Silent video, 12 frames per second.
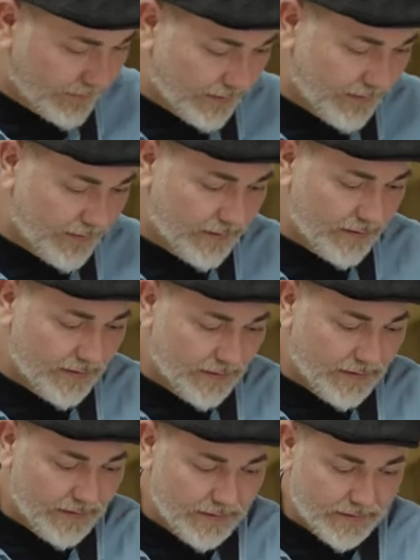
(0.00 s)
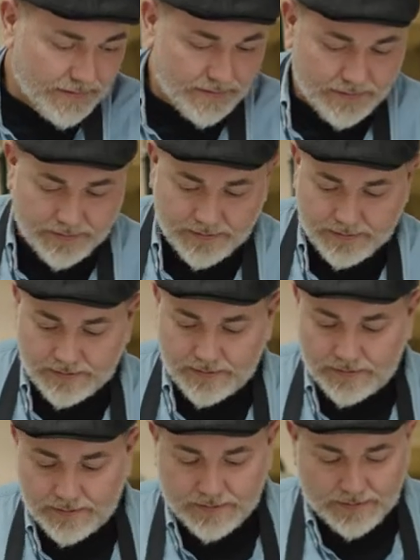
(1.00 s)

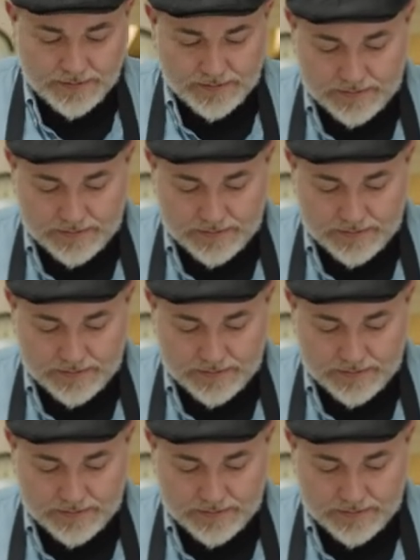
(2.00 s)
No one is speaking in this clip.